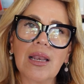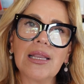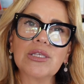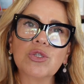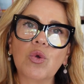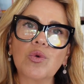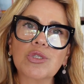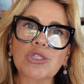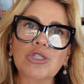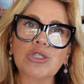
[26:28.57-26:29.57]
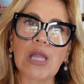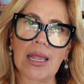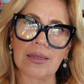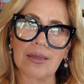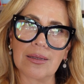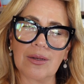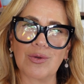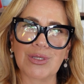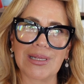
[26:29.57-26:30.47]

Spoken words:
les gustan los